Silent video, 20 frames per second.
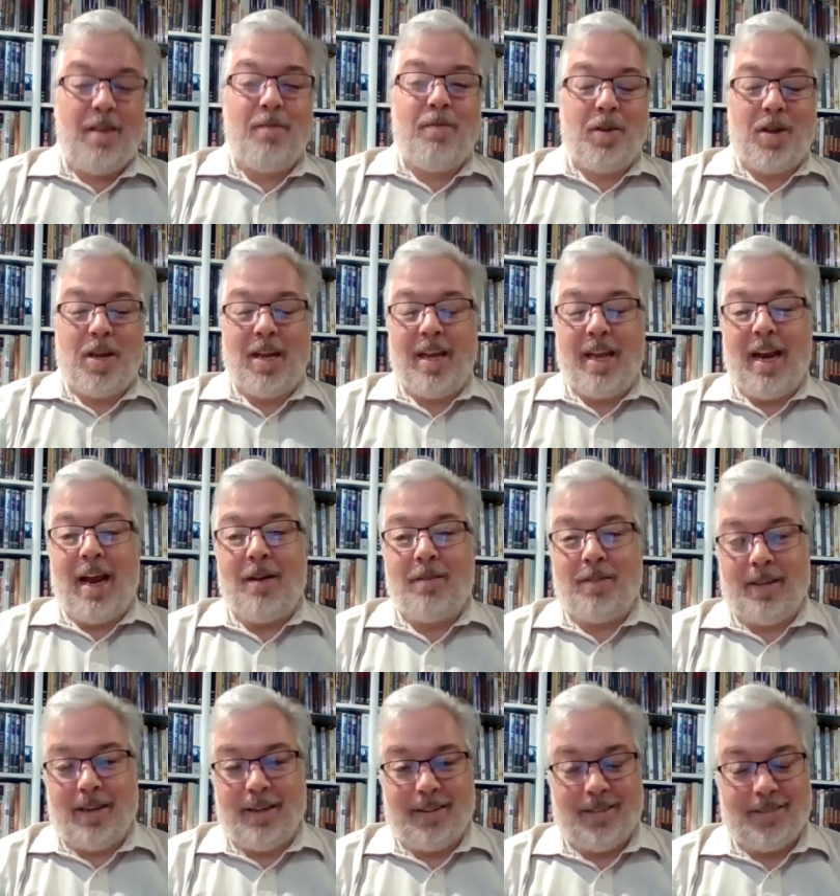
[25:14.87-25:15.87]
If you can get
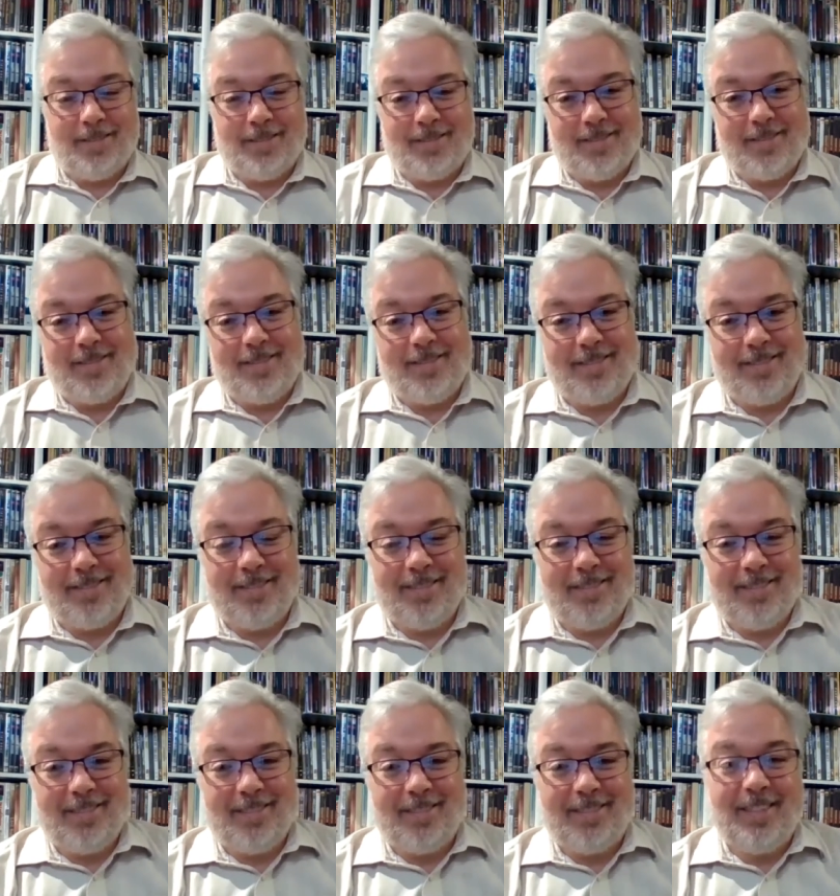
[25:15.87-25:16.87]
out there.
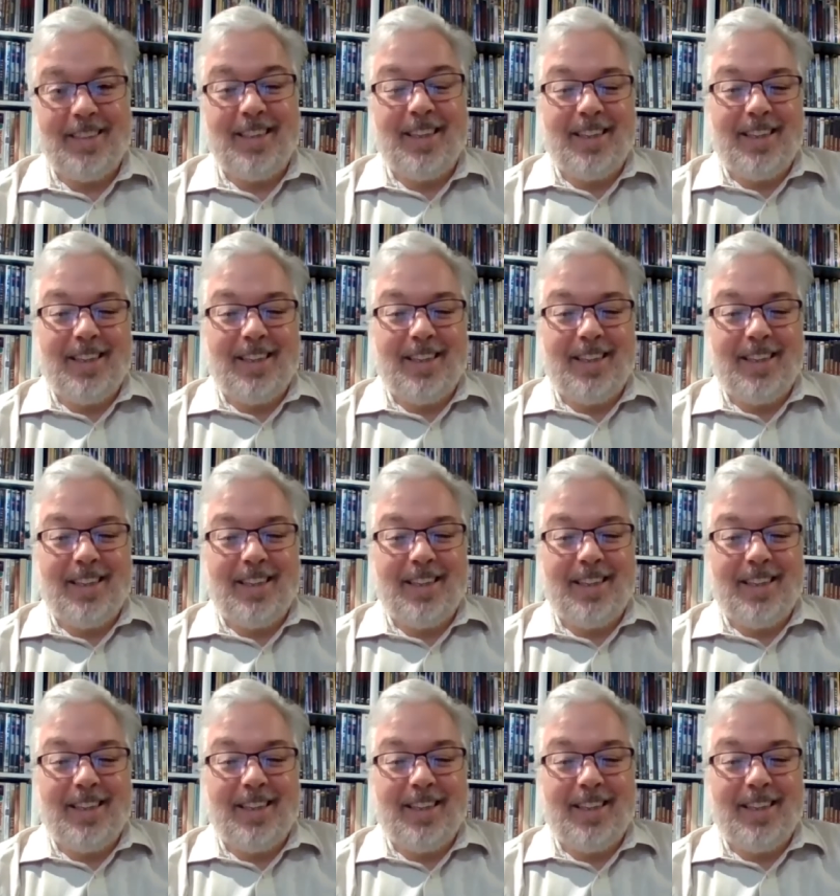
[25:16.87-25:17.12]
Yeah,